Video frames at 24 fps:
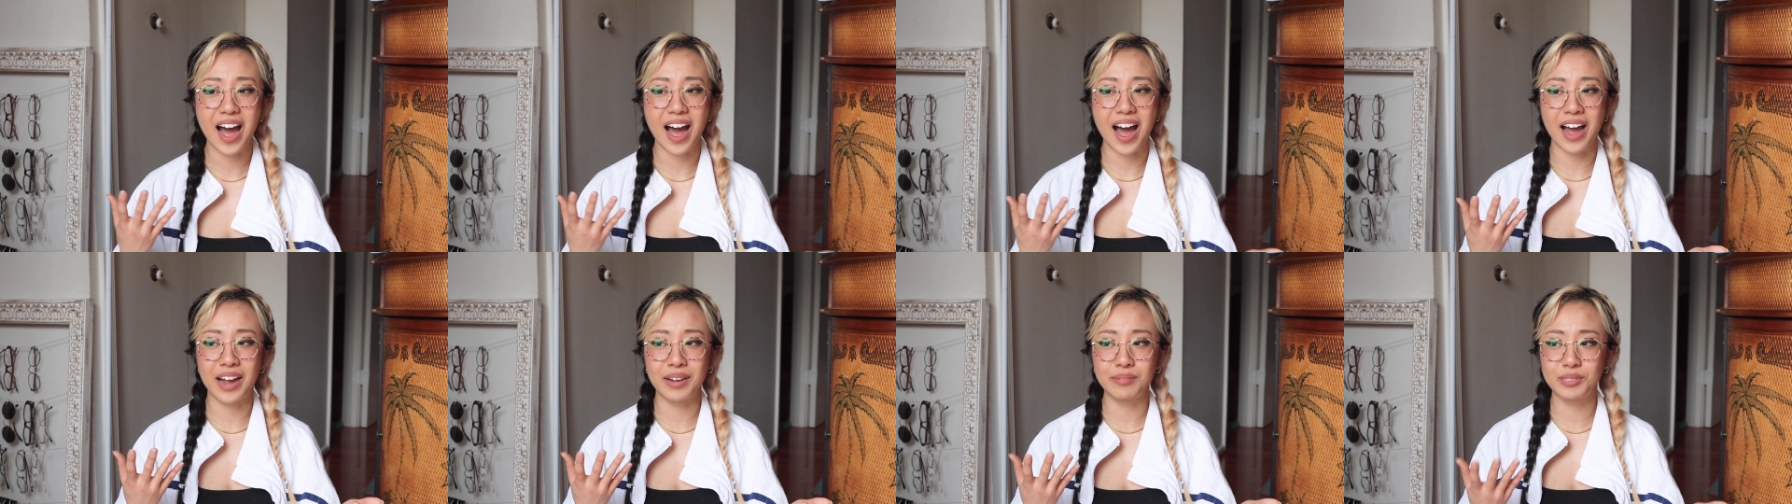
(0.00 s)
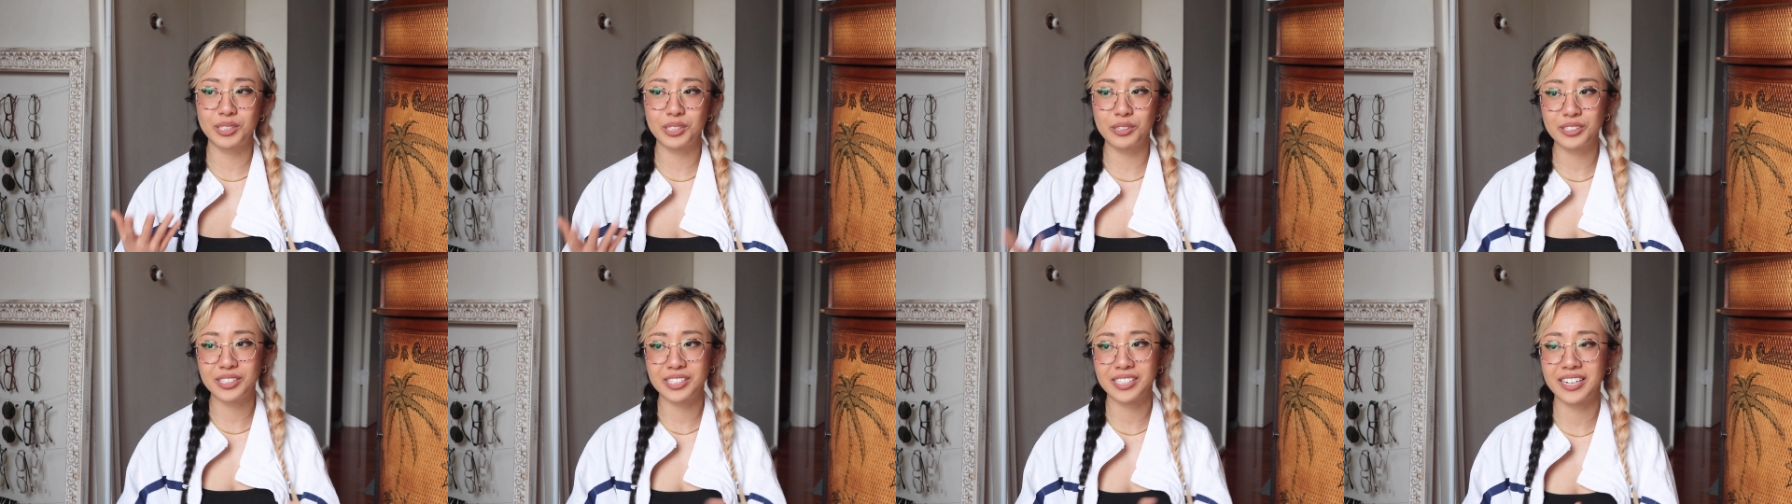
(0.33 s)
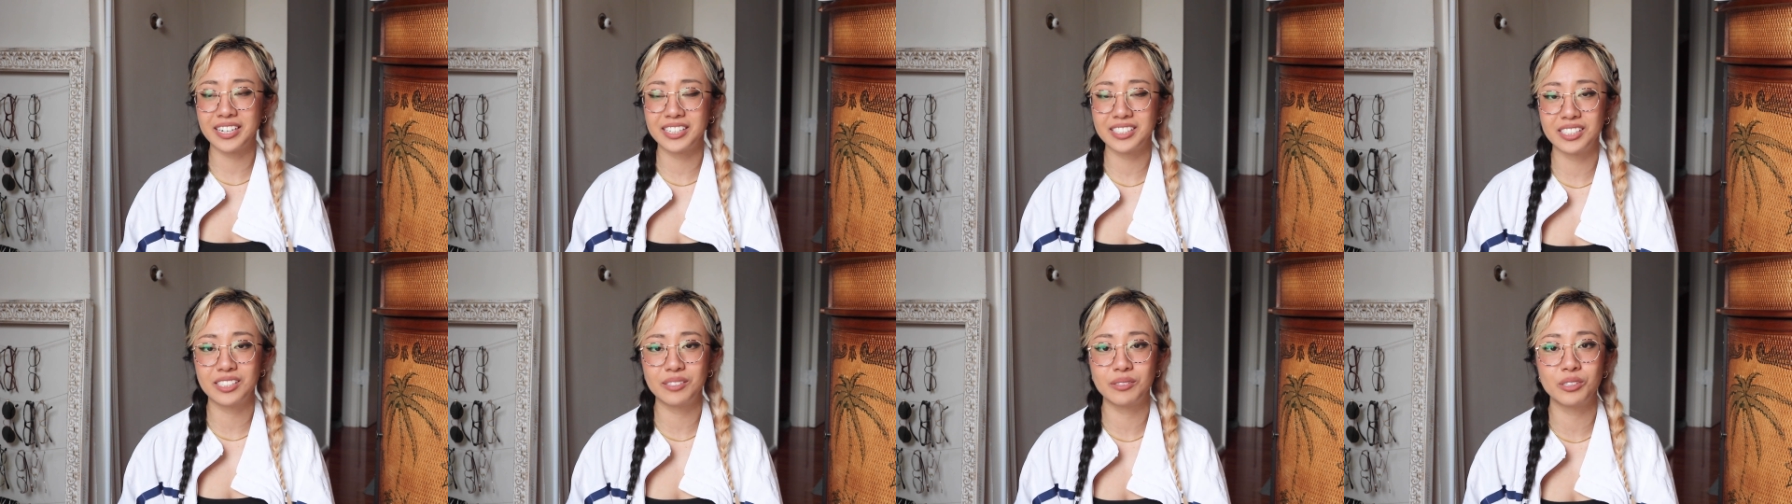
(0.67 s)
I'm so
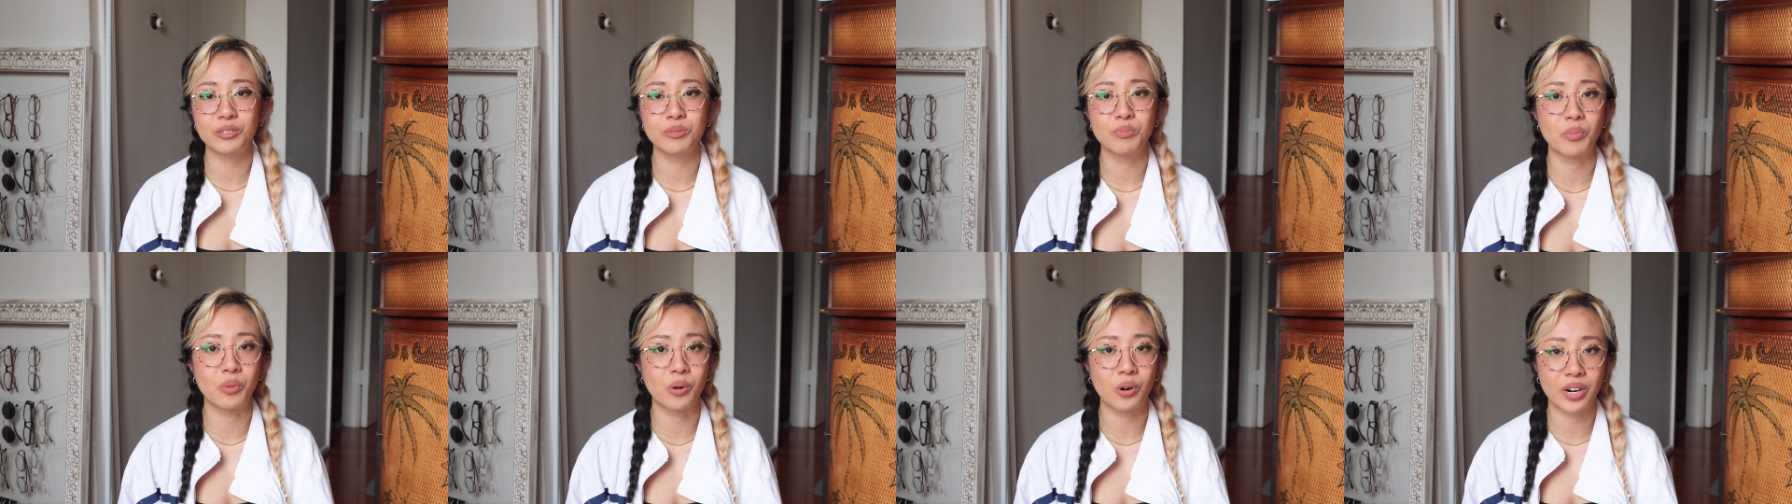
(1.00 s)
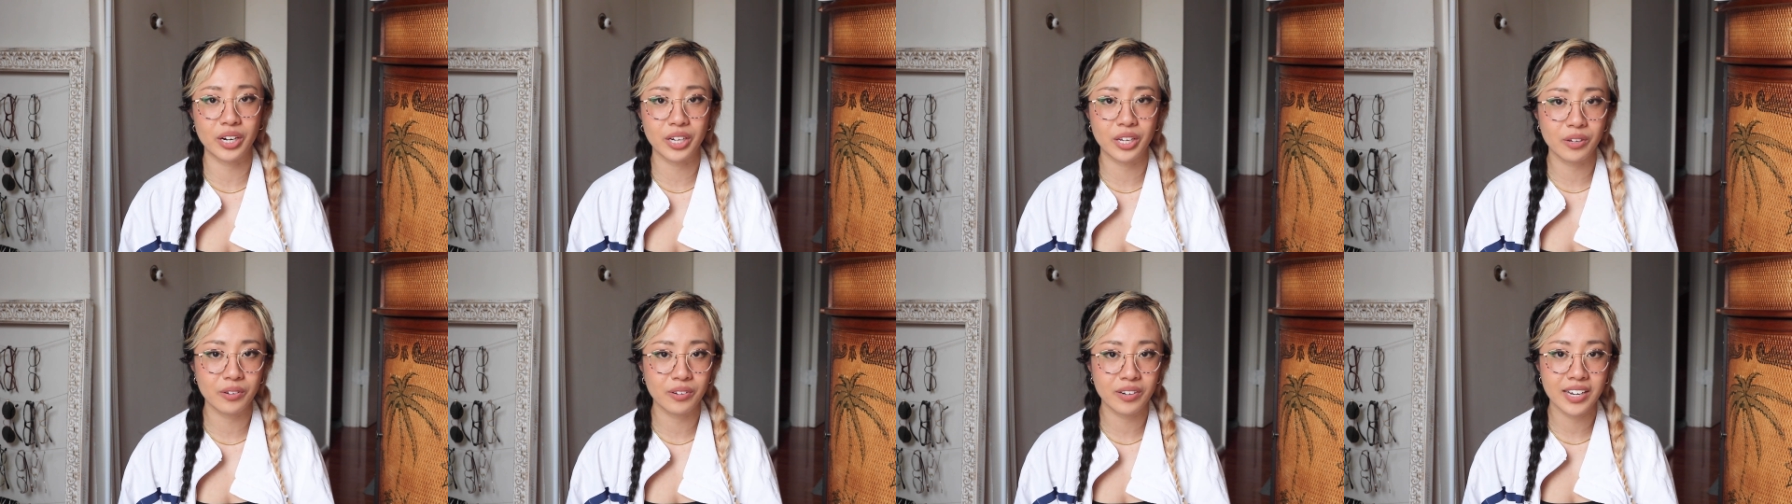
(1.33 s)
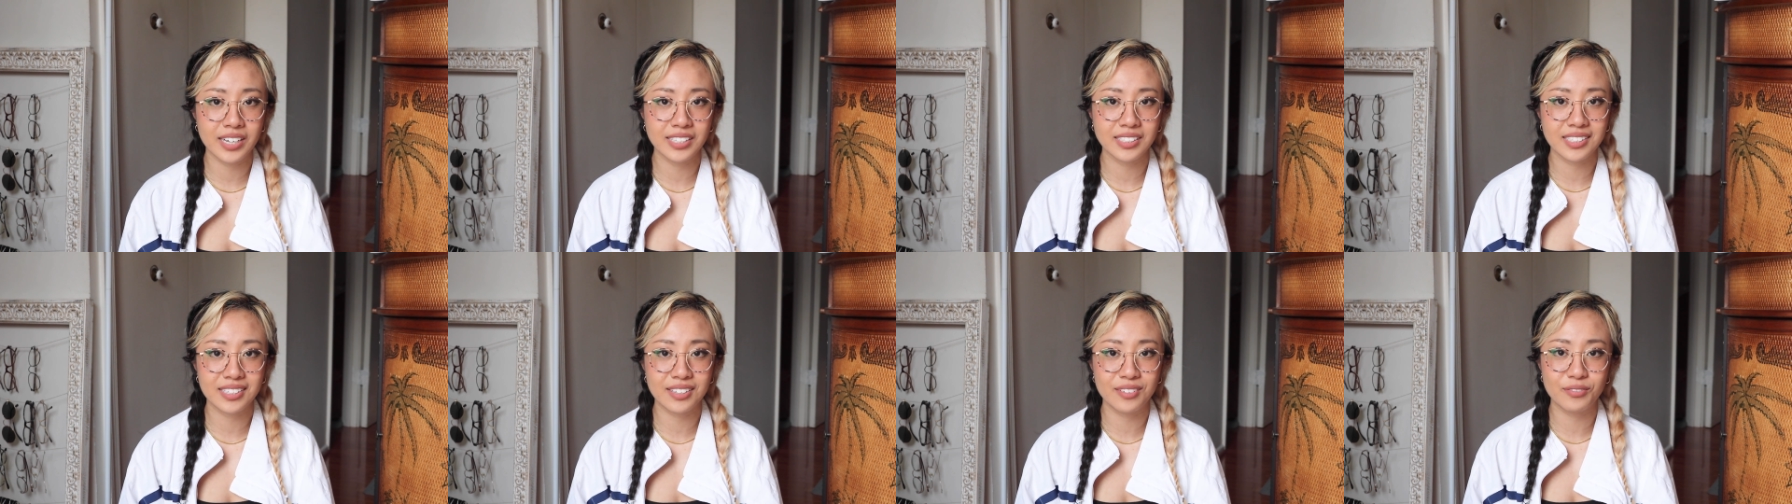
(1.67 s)
excited to do more Q and
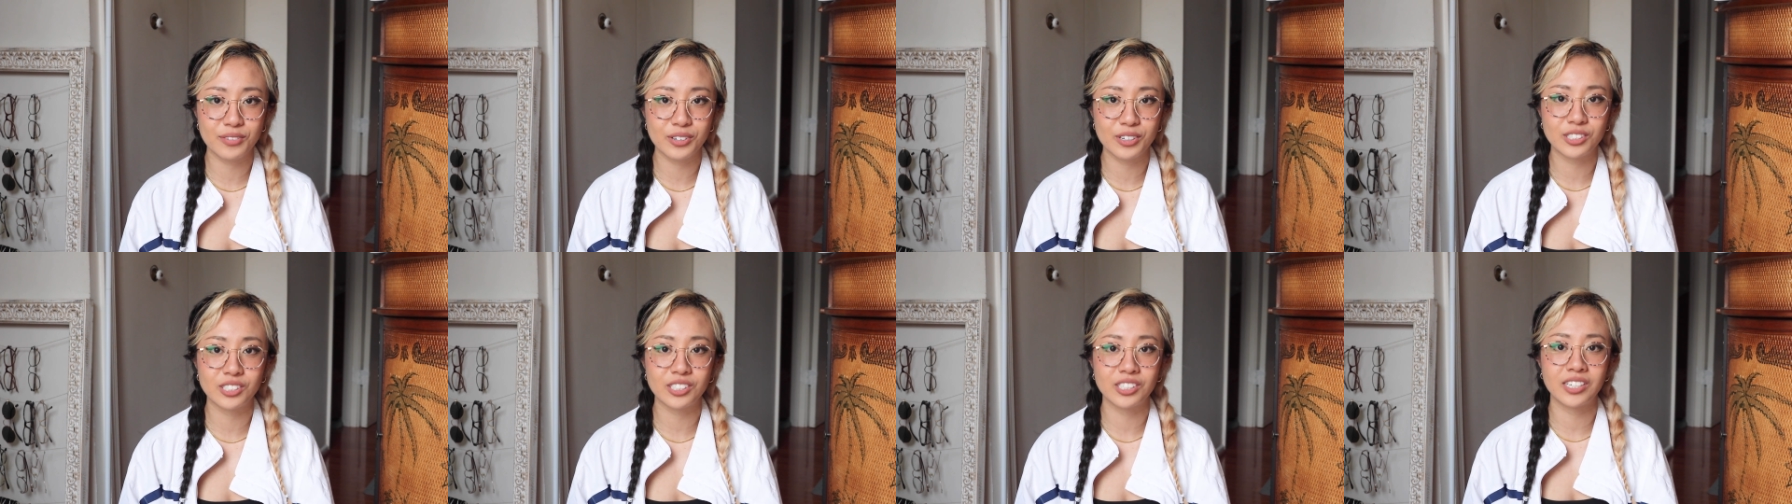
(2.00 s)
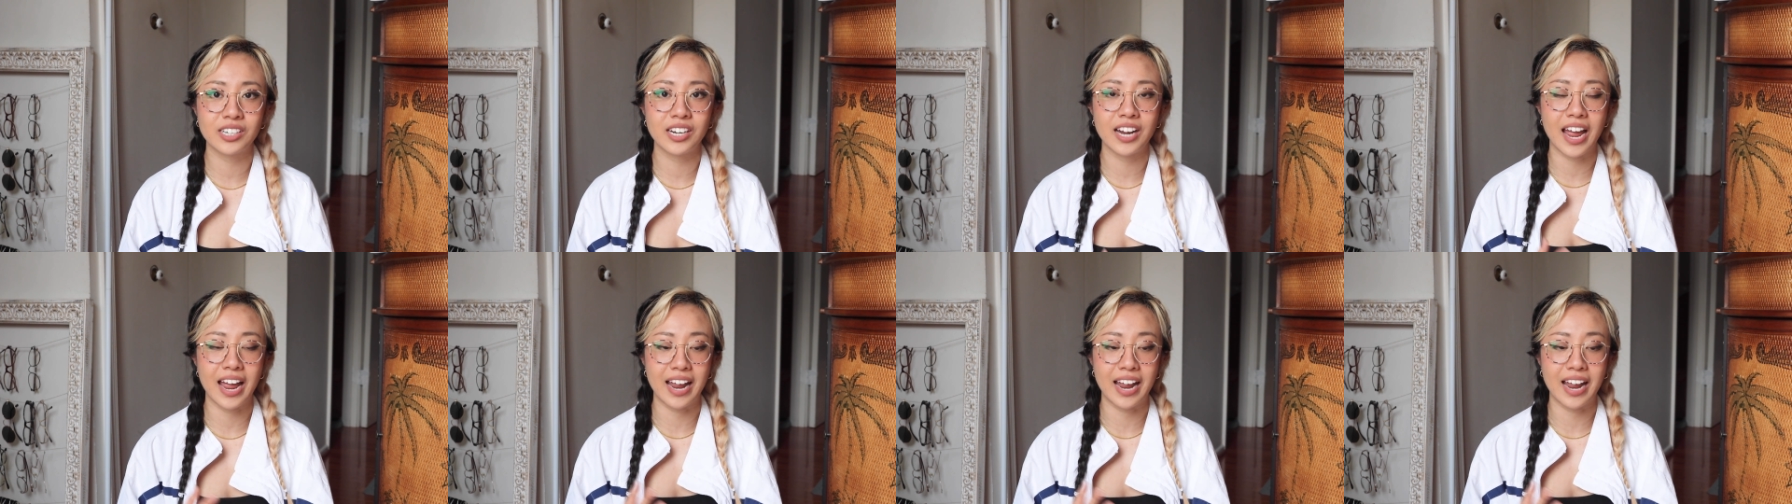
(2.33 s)
A's in the future,